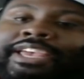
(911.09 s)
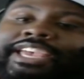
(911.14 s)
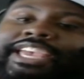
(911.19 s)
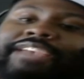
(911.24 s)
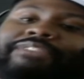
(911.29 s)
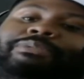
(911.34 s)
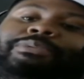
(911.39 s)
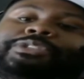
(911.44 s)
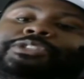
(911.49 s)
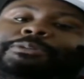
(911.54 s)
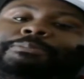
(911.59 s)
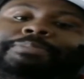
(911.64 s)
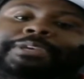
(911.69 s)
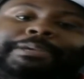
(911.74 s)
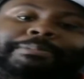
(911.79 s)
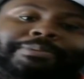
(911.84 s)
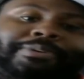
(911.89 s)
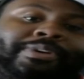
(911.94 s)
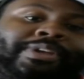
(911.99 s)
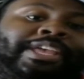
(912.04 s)
Can't even with your
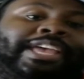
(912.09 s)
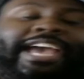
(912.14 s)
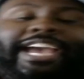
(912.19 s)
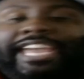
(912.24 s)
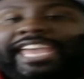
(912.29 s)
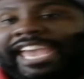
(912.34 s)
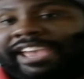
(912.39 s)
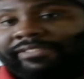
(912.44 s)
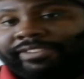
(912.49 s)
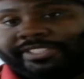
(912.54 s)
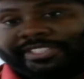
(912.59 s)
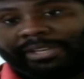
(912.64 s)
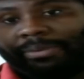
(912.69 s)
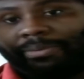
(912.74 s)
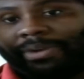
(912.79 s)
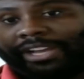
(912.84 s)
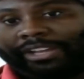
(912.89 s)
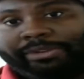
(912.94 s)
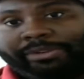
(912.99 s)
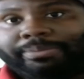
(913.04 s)
people. I can't even see
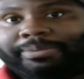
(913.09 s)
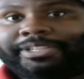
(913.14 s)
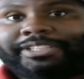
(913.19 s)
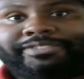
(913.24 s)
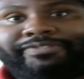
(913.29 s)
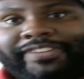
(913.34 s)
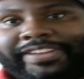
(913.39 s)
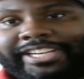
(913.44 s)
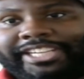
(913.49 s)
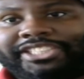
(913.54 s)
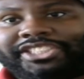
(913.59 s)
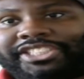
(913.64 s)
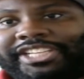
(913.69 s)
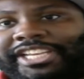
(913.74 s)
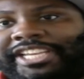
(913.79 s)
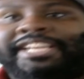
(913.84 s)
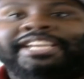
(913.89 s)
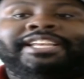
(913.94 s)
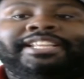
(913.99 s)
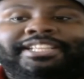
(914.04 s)
why you would spend this
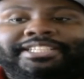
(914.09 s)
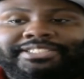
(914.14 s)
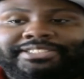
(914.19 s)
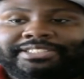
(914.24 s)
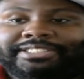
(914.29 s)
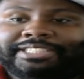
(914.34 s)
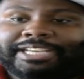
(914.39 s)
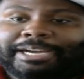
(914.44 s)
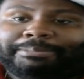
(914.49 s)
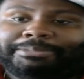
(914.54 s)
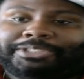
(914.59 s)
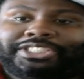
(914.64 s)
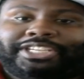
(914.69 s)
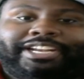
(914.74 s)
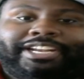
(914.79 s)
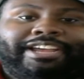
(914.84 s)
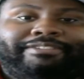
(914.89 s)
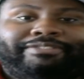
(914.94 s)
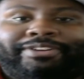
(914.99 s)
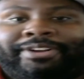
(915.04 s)
shit. This dumb
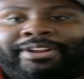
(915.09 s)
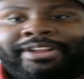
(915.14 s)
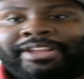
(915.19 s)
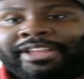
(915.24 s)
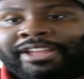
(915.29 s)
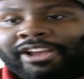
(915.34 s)
shit ever.